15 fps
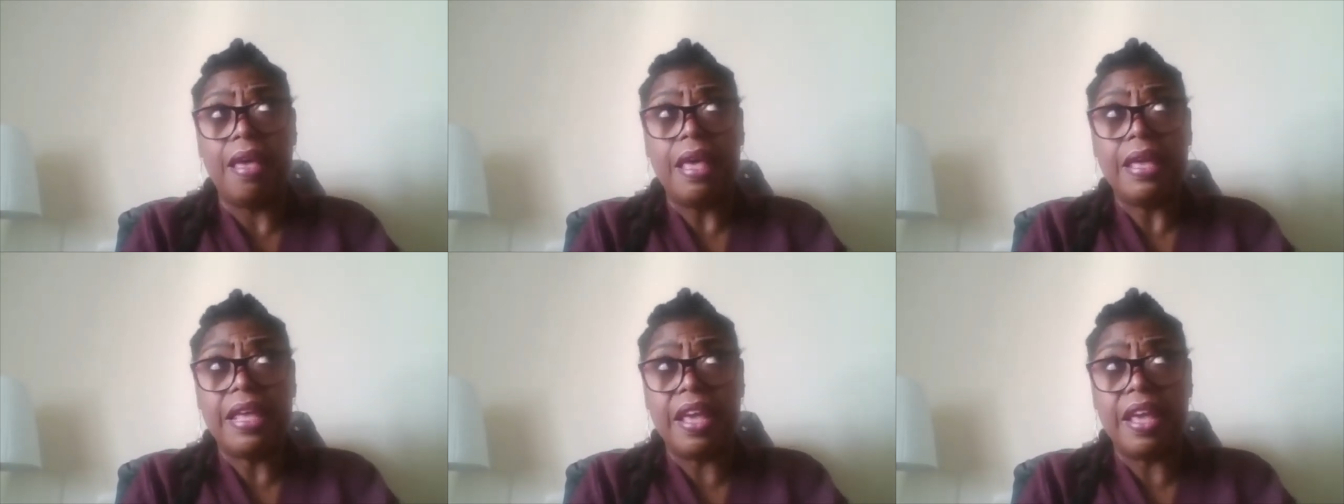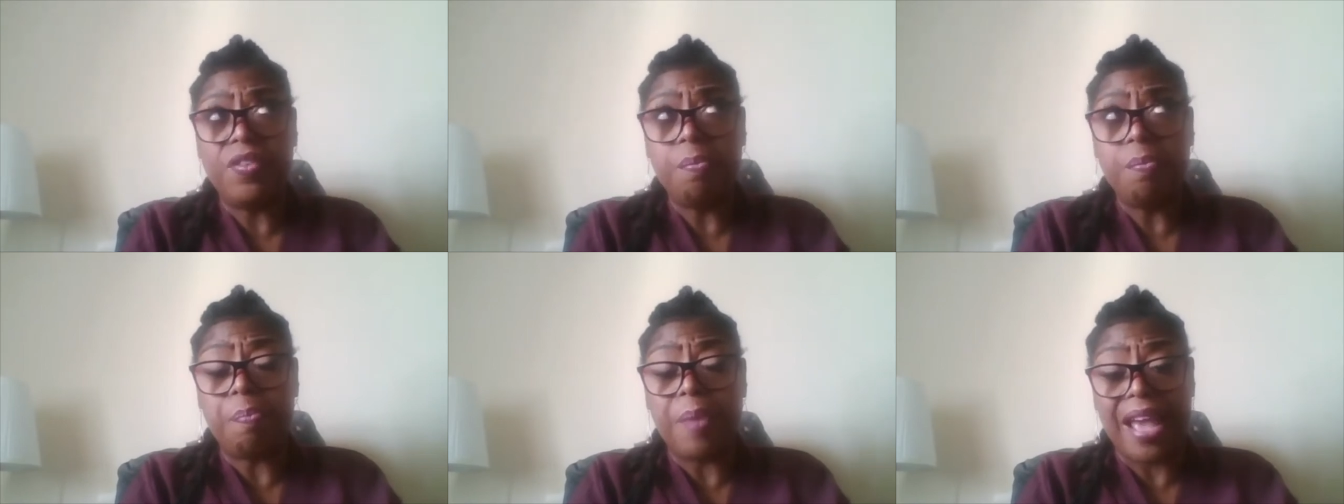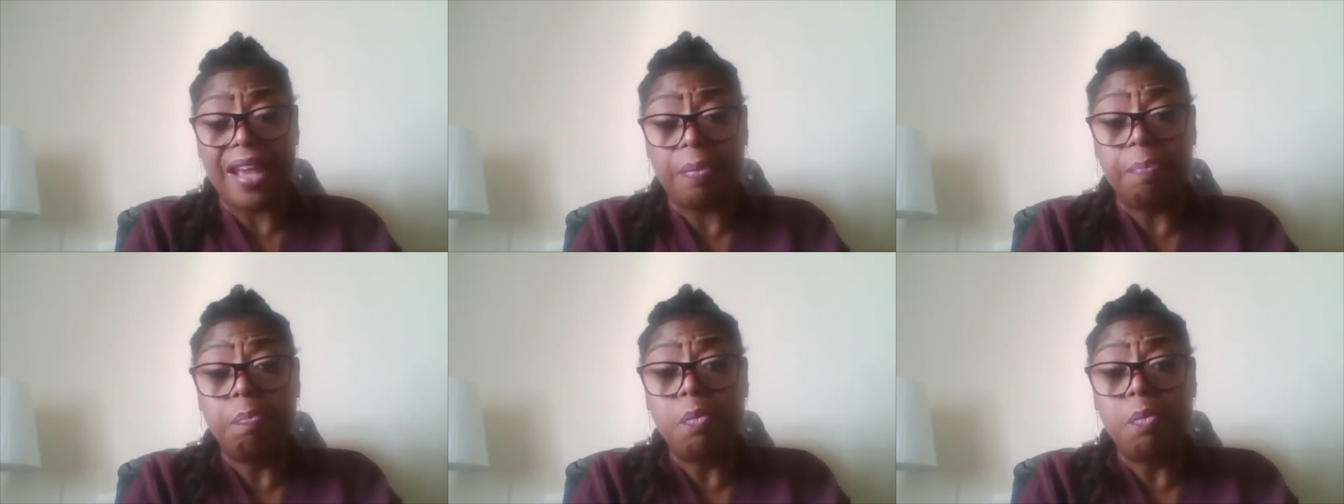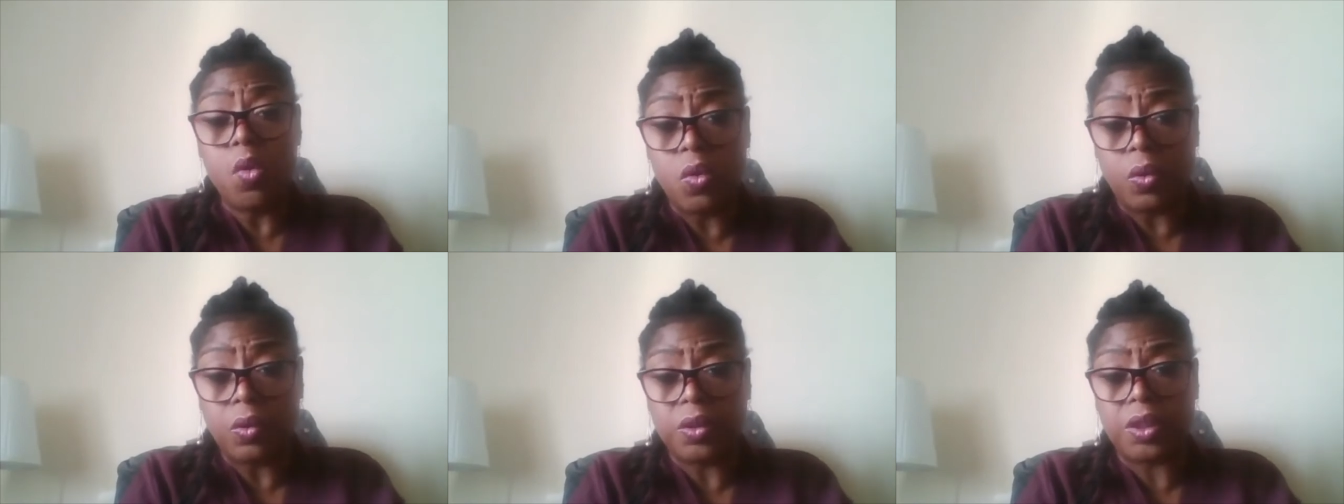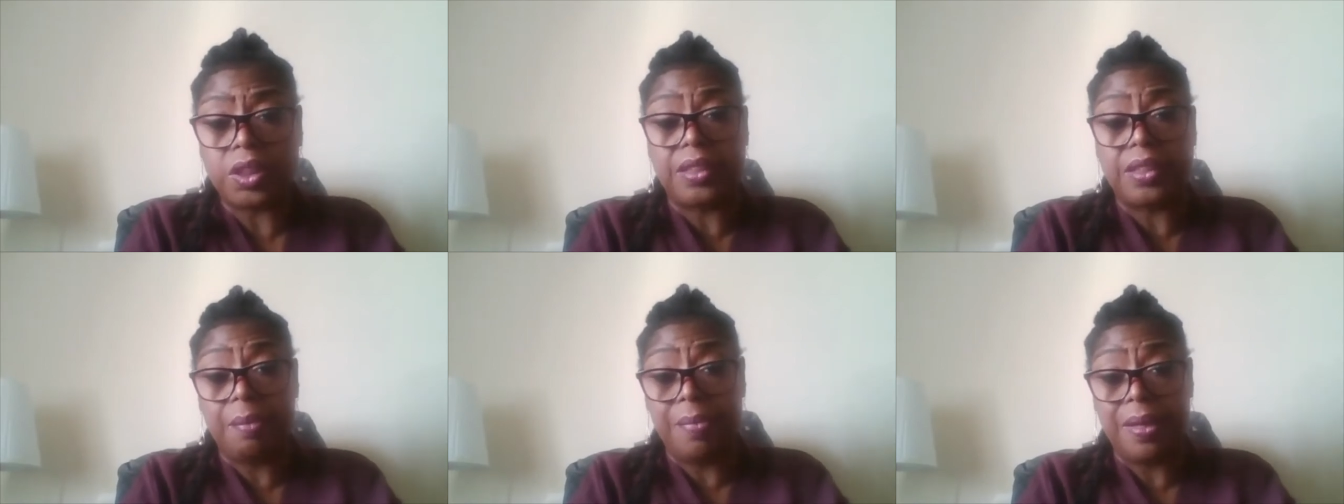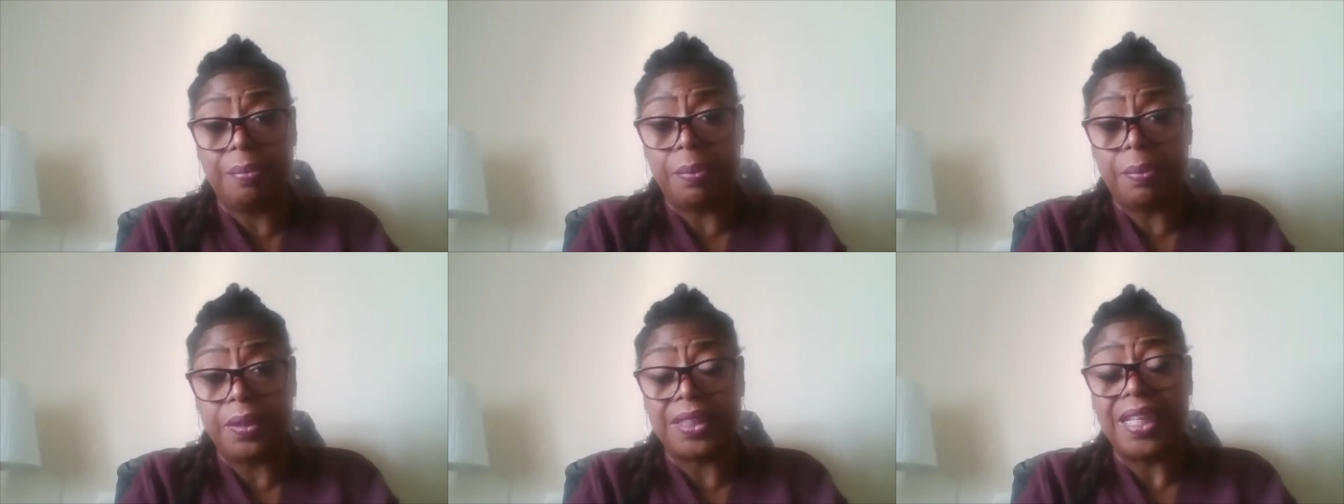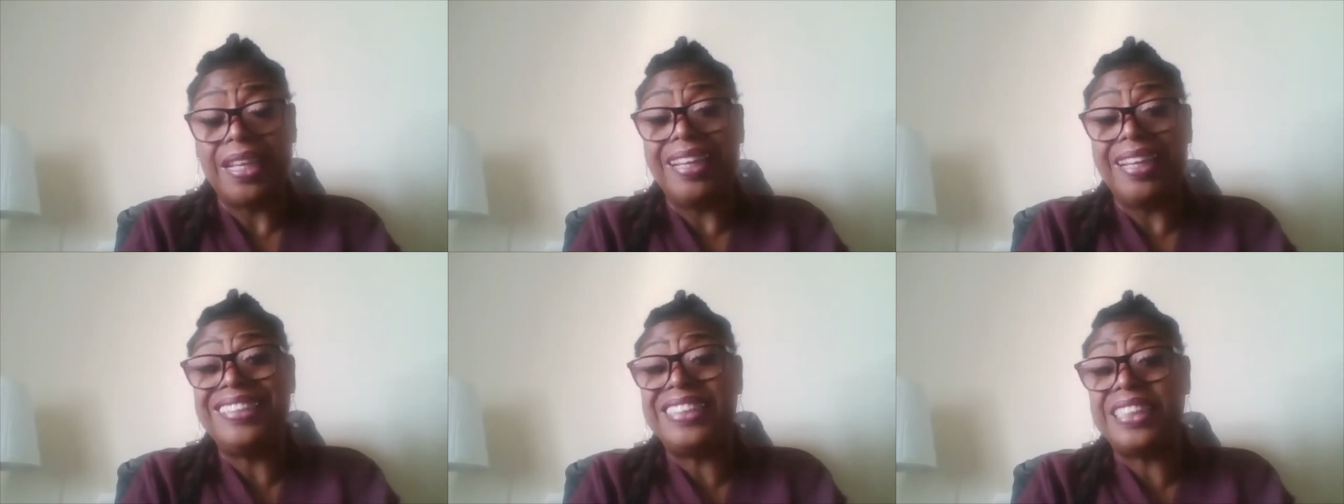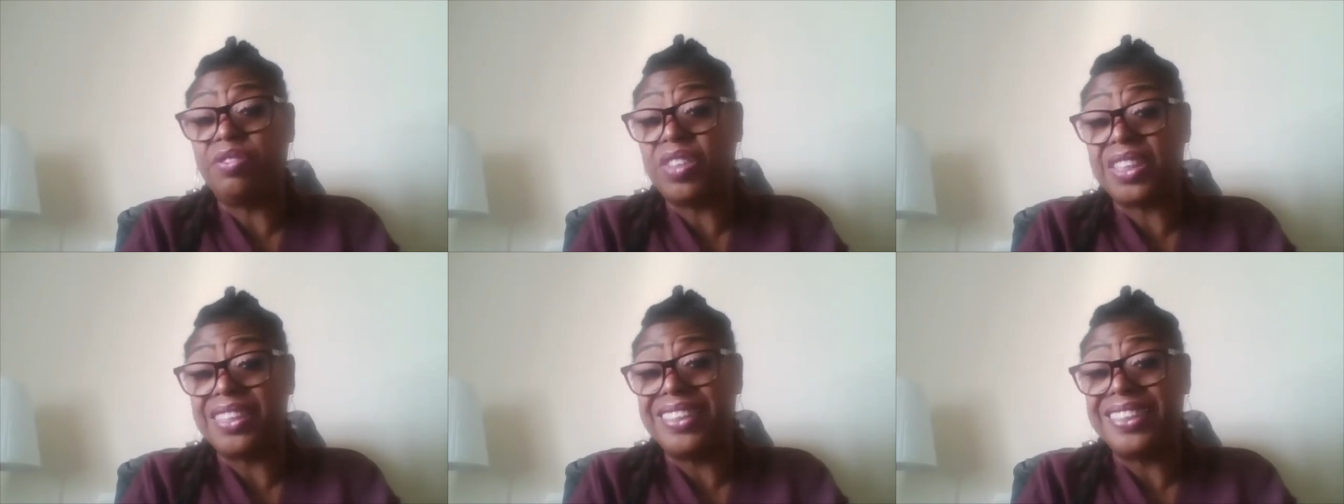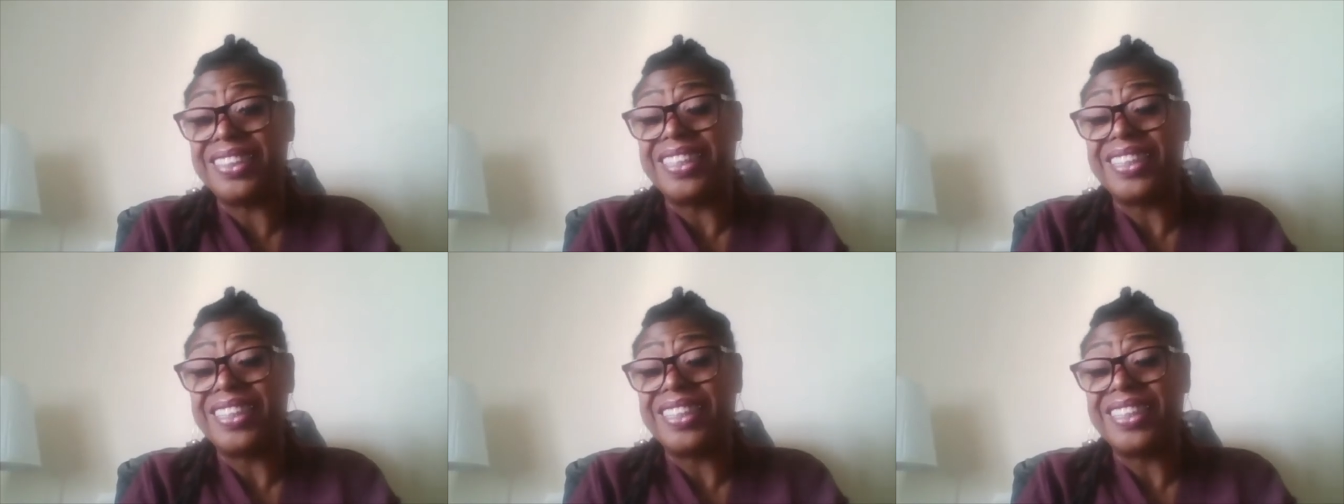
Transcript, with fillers: given back more to their members in dividend